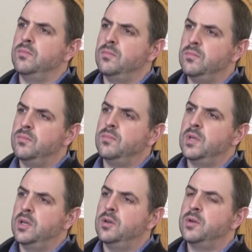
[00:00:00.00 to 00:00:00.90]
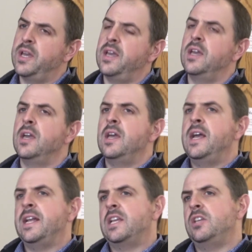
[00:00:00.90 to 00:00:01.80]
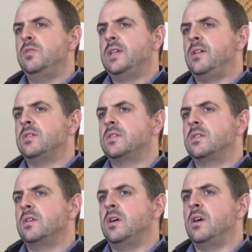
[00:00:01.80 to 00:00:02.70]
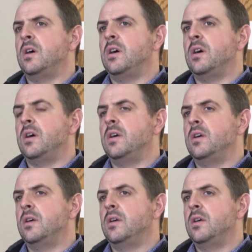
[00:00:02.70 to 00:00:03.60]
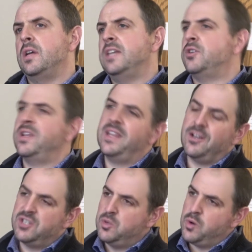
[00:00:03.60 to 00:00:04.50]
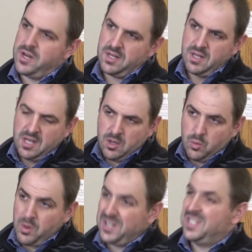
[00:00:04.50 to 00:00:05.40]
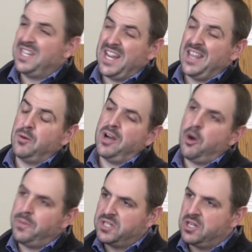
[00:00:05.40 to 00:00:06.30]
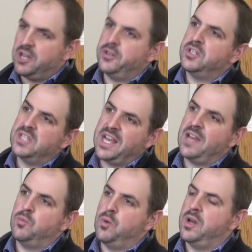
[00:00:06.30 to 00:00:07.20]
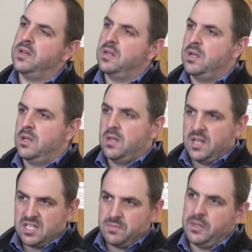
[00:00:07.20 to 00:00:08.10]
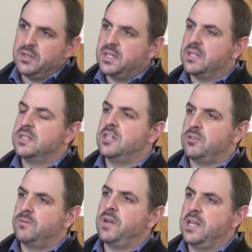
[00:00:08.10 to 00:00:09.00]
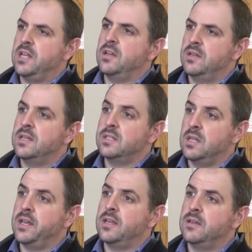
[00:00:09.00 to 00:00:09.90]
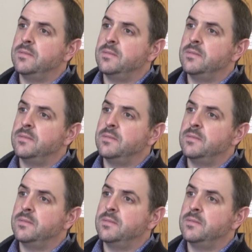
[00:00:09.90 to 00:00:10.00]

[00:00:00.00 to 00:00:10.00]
Mm-hmm. Okay. And can you tell us? Uh, is there anything hmm. else you want to want to say that will help us to understand what experiencing schizophrenia is like?